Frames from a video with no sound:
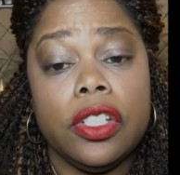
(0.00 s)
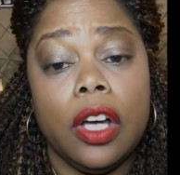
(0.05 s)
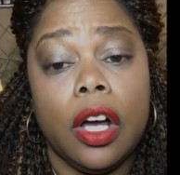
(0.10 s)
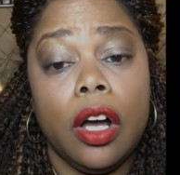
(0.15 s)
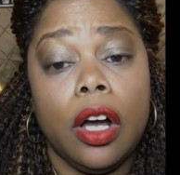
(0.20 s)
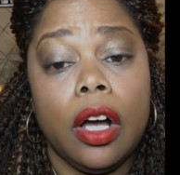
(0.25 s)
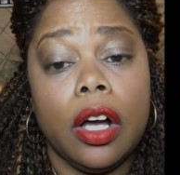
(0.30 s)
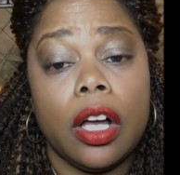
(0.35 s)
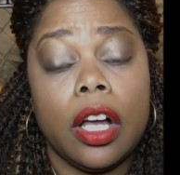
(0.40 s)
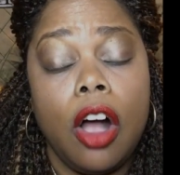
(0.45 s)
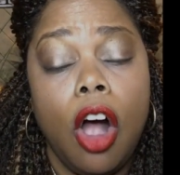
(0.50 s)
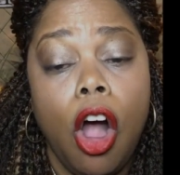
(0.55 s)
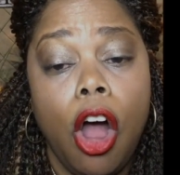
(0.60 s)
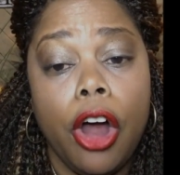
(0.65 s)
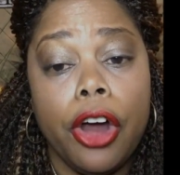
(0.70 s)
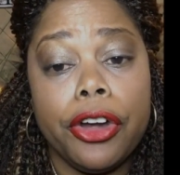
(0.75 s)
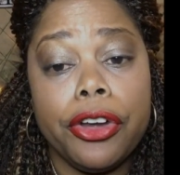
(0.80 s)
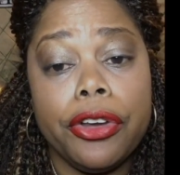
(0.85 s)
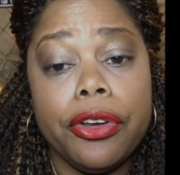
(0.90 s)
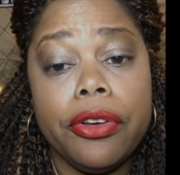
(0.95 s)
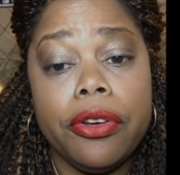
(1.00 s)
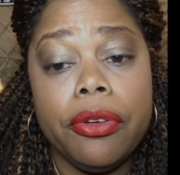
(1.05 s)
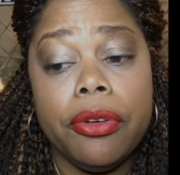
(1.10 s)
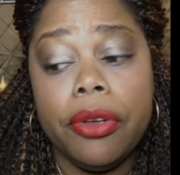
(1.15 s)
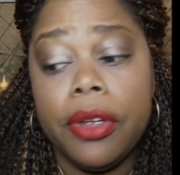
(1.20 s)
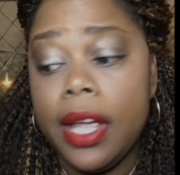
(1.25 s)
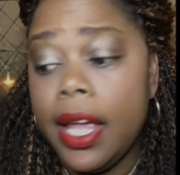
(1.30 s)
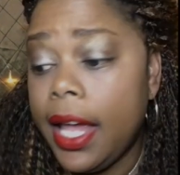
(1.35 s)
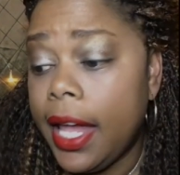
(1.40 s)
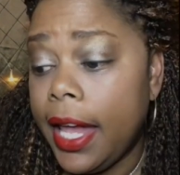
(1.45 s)
uh, Carter
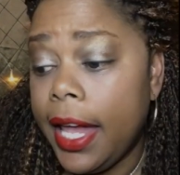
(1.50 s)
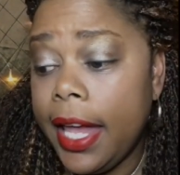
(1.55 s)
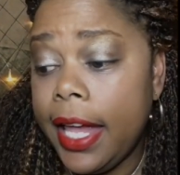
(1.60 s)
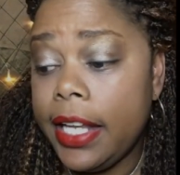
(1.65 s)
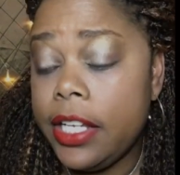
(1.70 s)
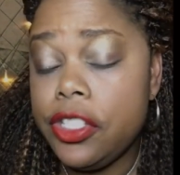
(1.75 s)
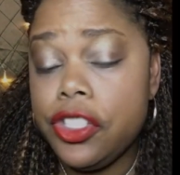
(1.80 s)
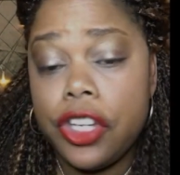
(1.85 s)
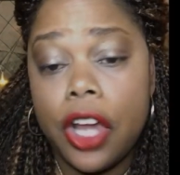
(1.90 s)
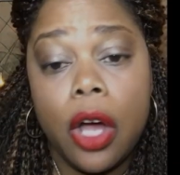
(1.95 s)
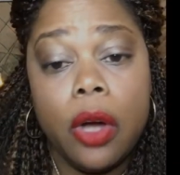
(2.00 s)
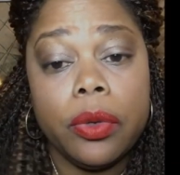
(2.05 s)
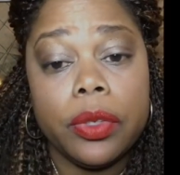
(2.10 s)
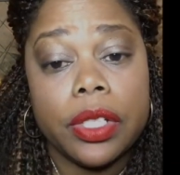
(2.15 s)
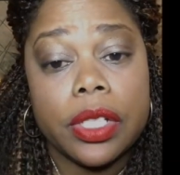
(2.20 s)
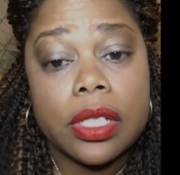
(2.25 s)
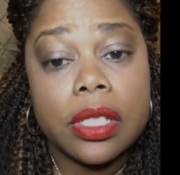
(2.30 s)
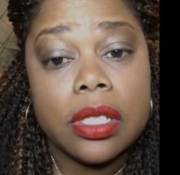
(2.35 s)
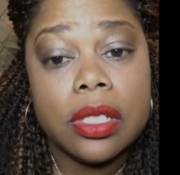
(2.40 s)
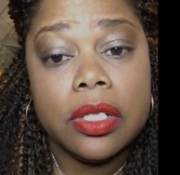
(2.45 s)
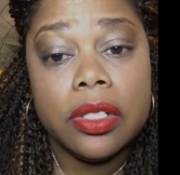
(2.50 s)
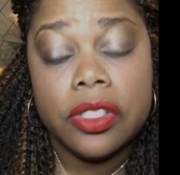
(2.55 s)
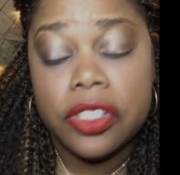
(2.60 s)
and Jonas,